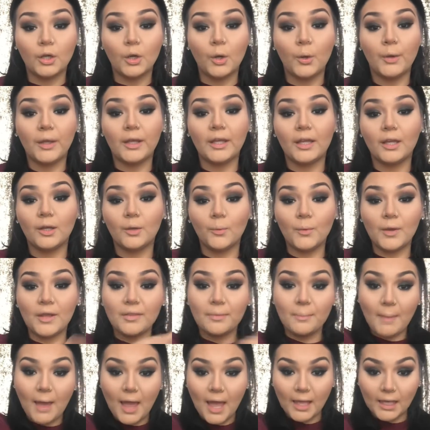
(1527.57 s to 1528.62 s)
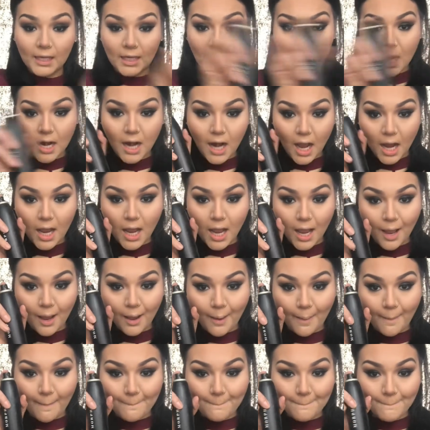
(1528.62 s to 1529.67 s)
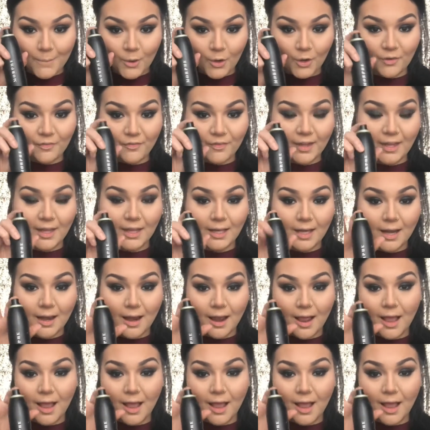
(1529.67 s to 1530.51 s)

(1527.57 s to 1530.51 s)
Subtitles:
going in with my Morphe.